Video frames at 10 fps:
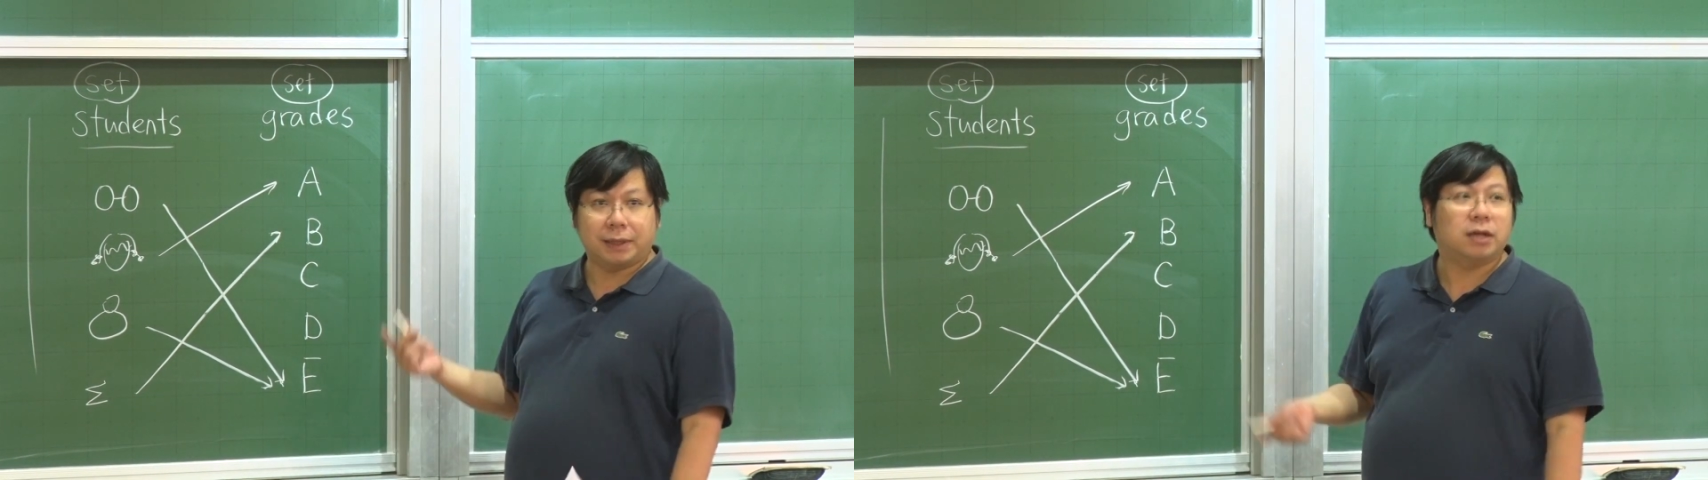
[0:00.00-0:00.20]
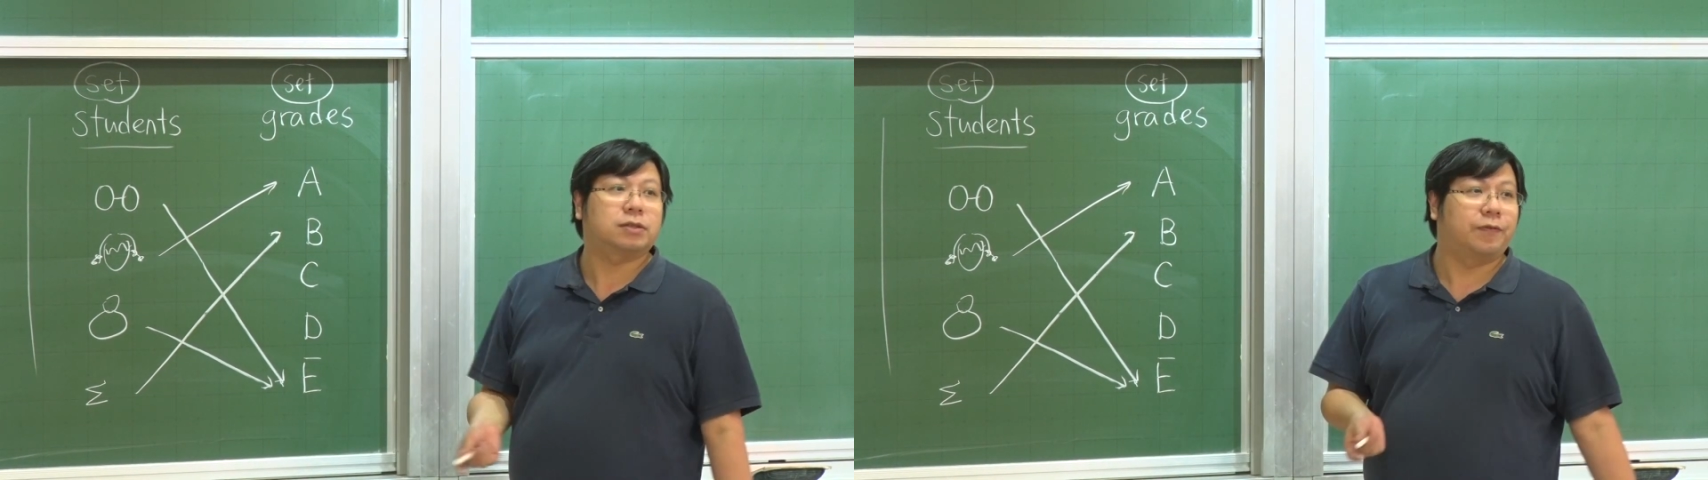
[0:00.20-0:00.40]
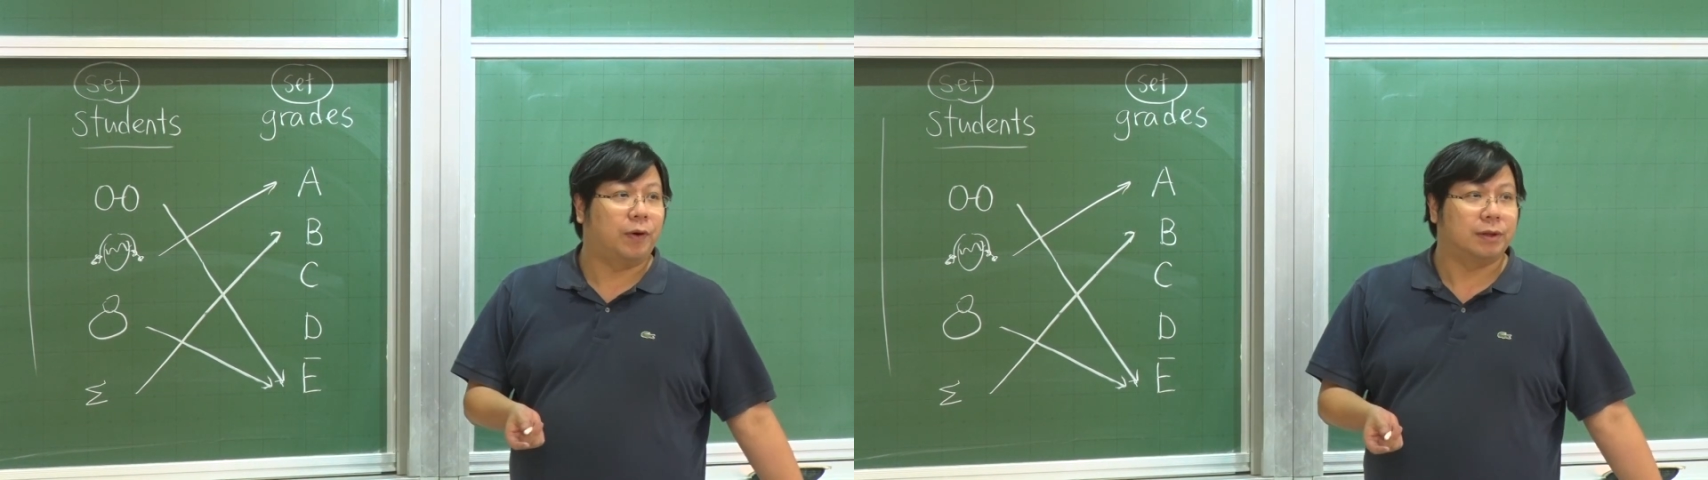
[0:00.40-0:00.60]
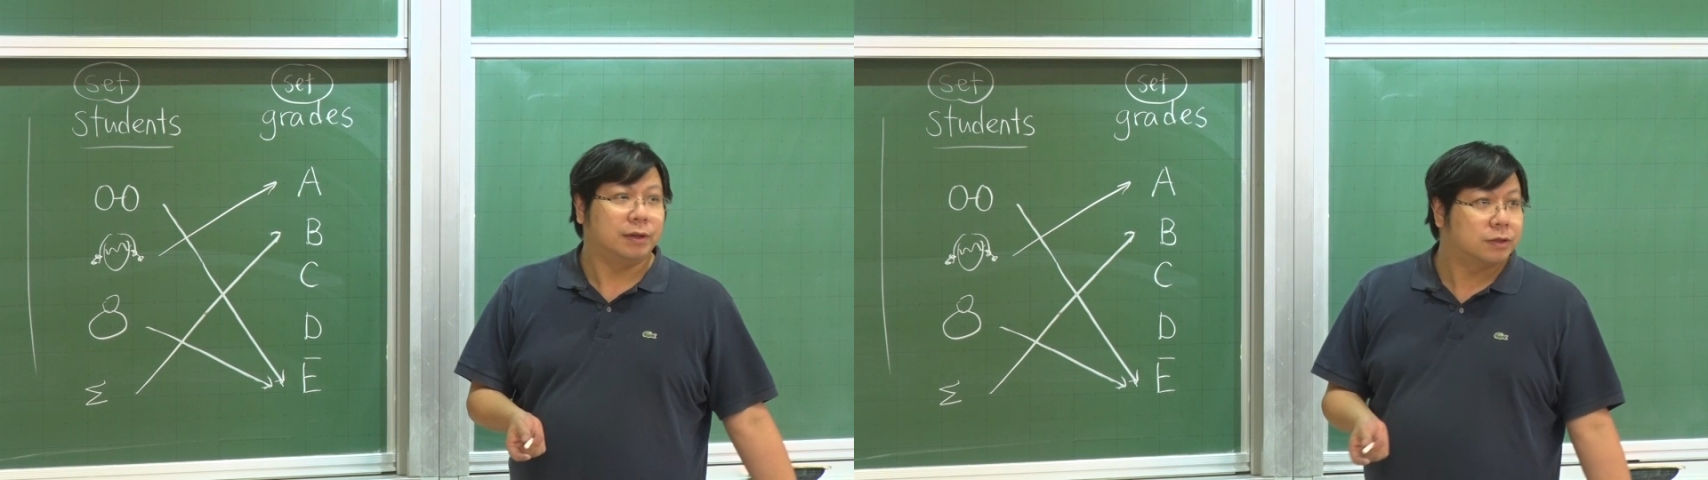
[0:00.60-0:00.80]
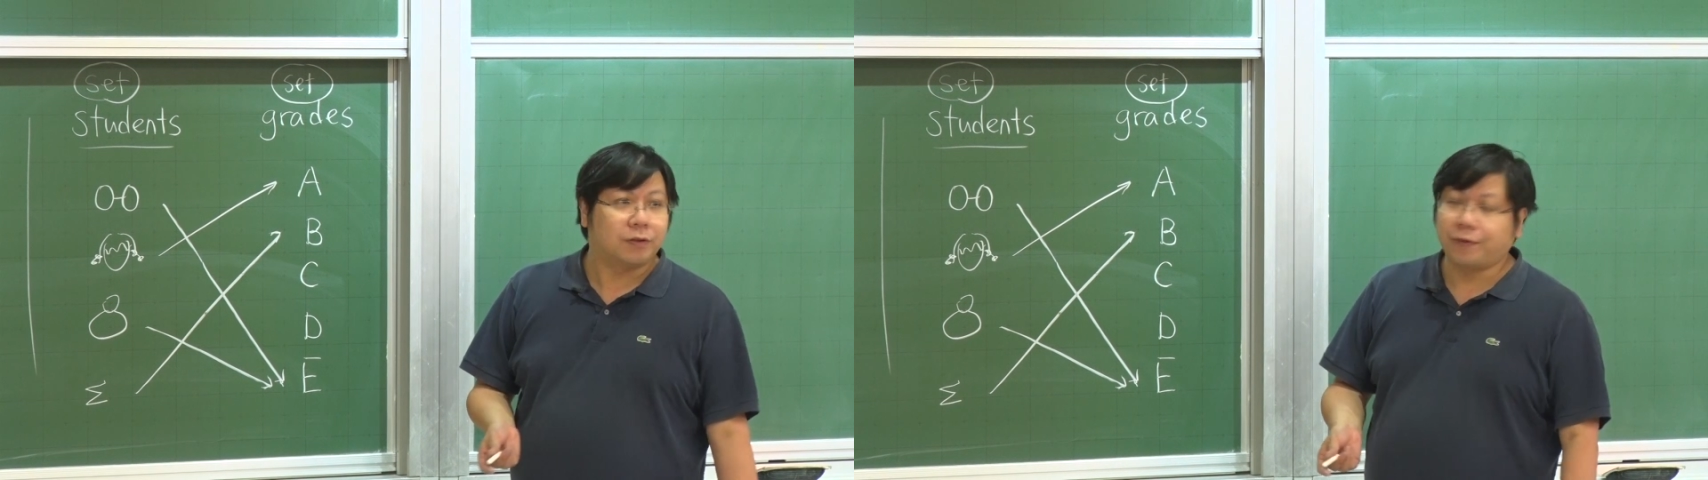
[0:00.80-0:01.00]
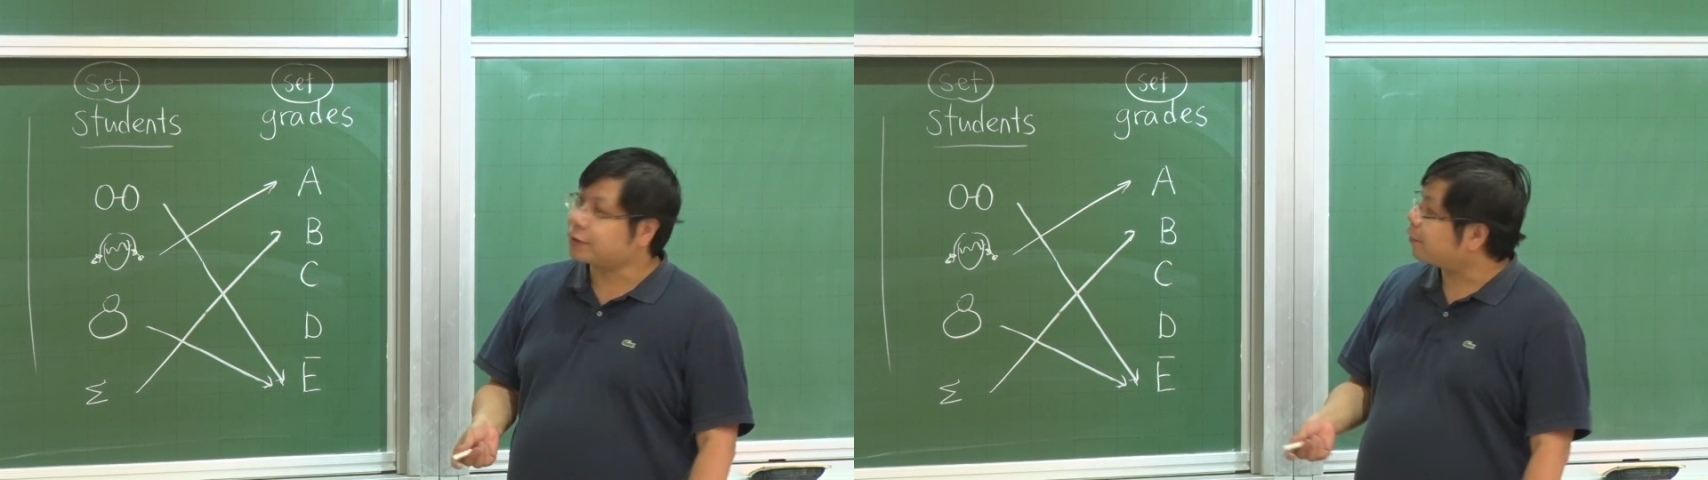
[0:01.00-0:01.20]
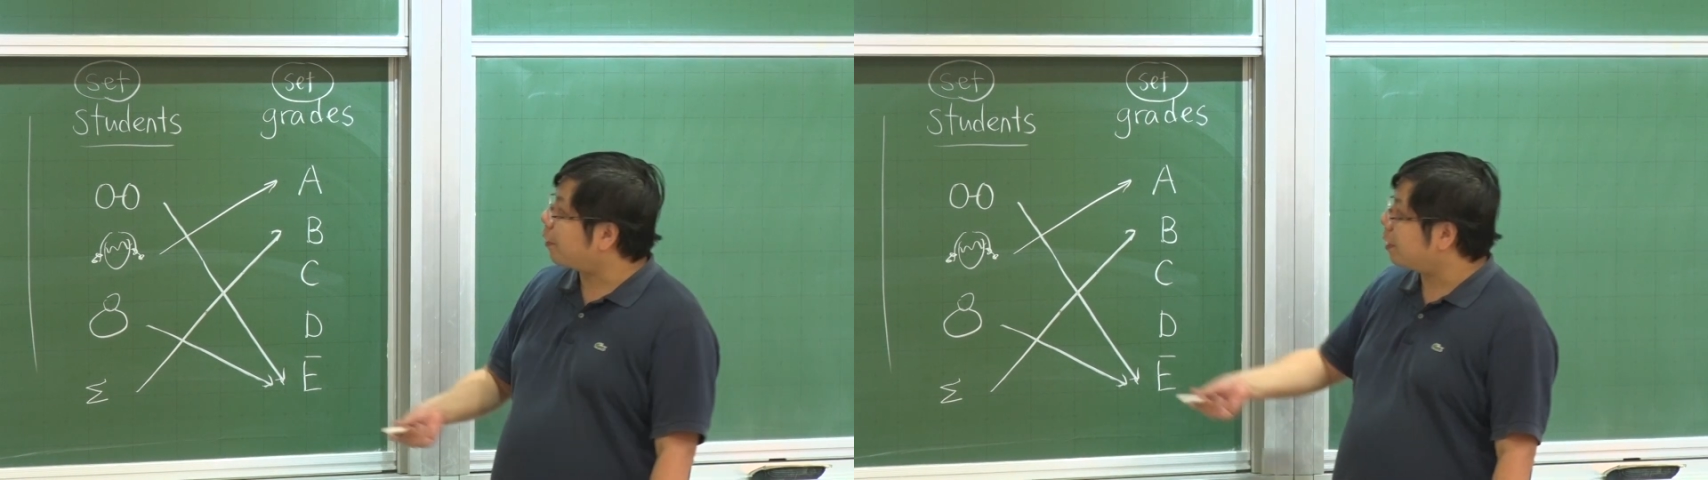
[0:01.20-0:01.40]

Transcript: because of what? So first of all,